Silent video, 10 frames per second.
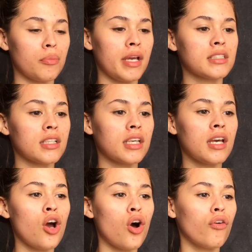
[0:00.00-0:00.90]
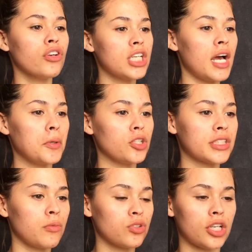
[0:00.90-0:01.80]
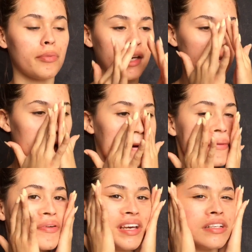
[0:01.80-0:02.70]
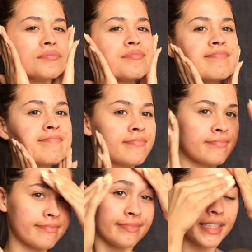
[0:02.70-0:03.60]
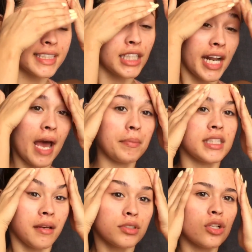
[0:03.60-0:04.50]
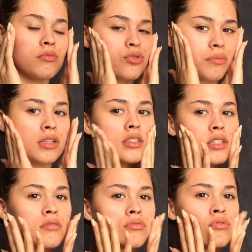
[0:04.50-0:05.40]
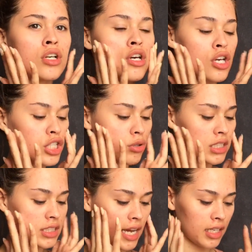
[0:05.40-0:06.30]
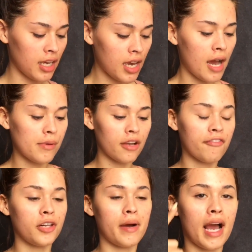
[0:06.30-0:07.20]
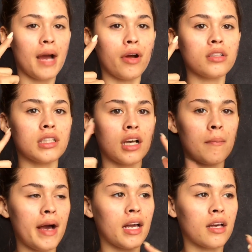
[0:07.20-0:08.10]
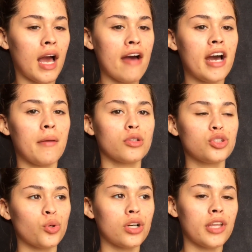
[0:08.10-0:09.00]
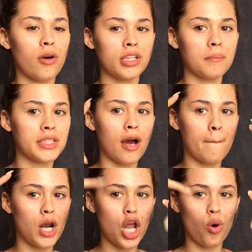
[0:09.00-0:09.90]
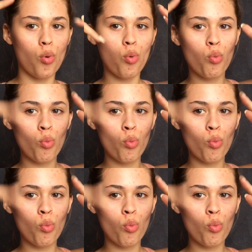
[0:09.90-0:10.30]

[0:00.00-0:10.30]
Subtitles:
So basically, over time, your skin will start breaking out, and it's not a happy time. So I'm just rubbing this in until it gets tacky. I'm gonna fill in my eyebrows and come back. I have an eyebrow tutorial that I'll link down below.